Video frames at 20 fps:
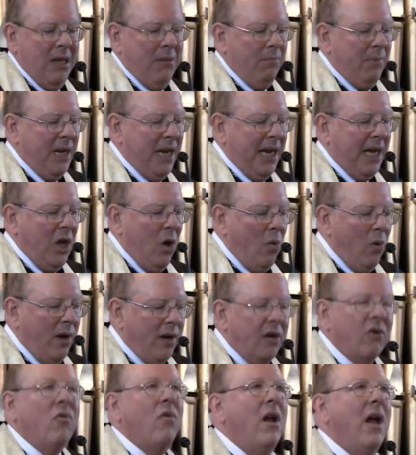But I go
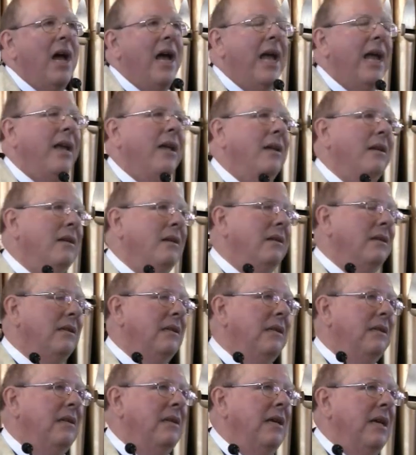on crying,
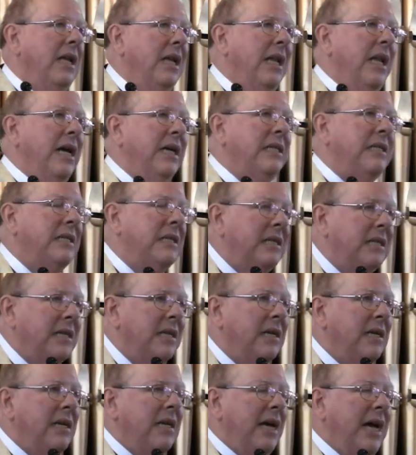lest
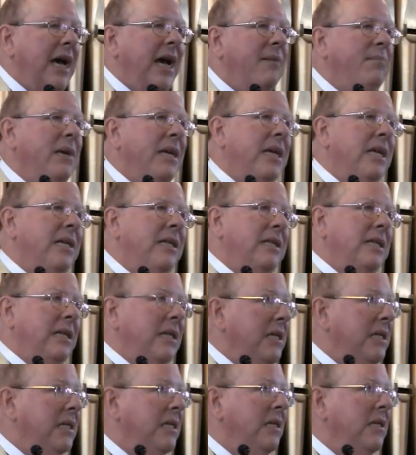I begin to
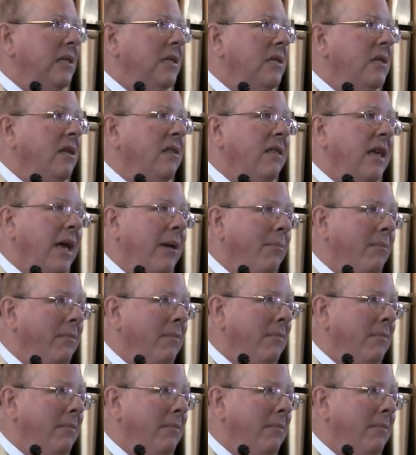listen to them.